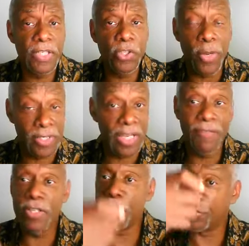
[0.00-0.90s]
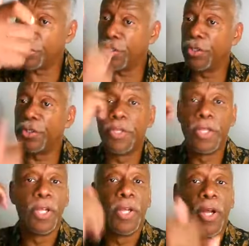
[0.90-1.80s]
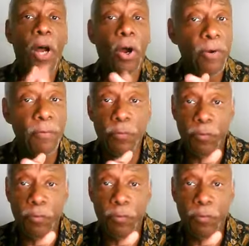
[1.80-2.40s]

So at 7, you can, or